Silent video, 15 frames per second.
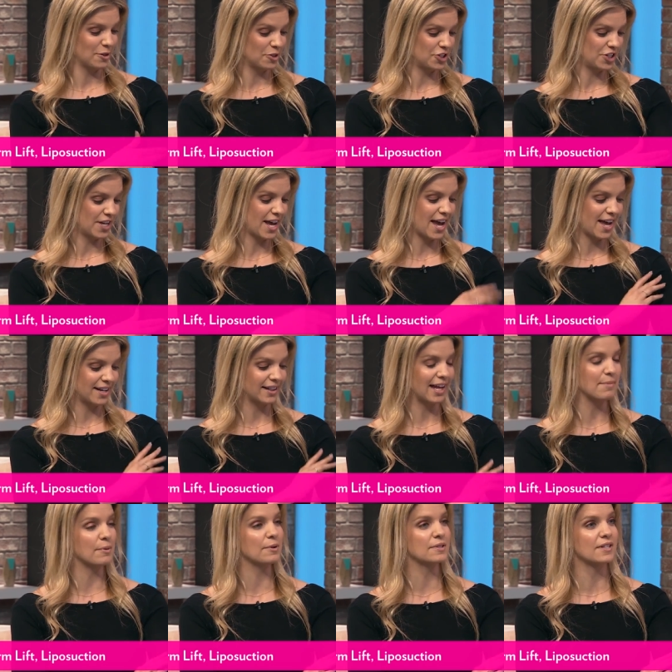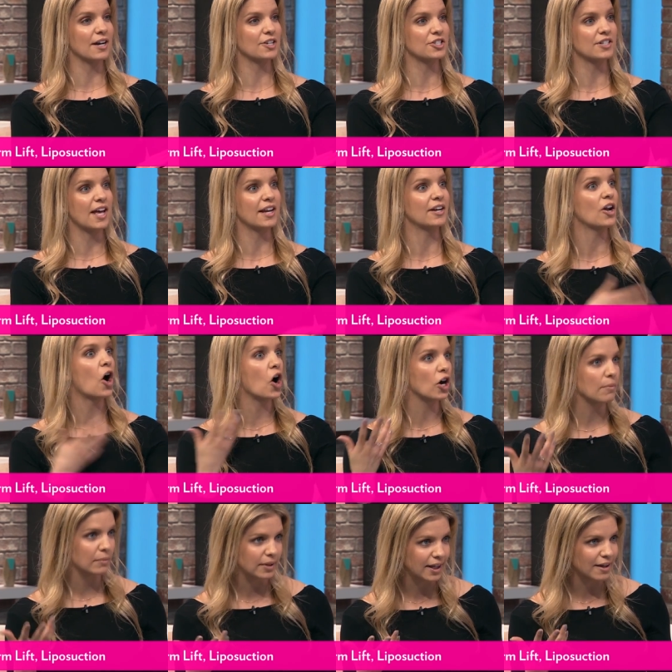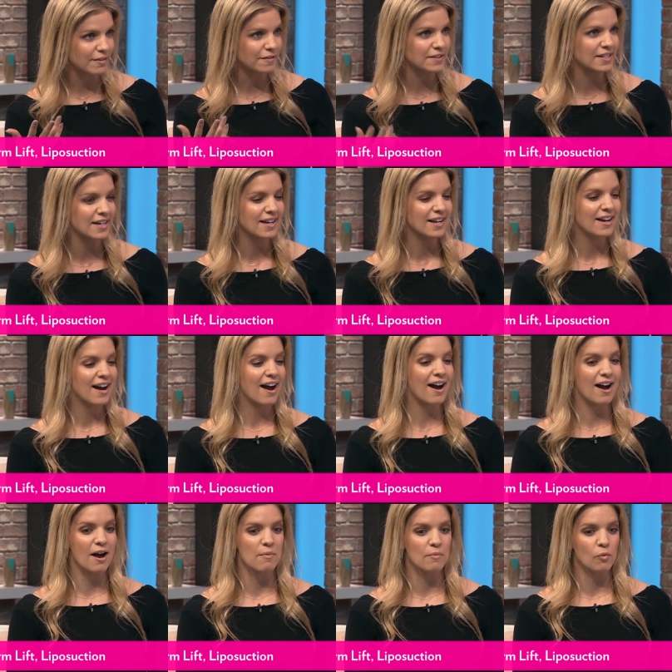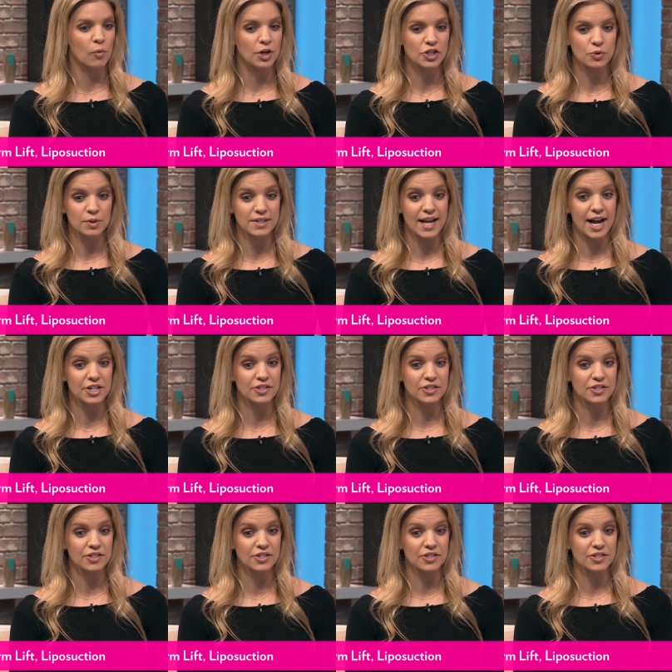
So she had liposuction and an arm lift, um, which was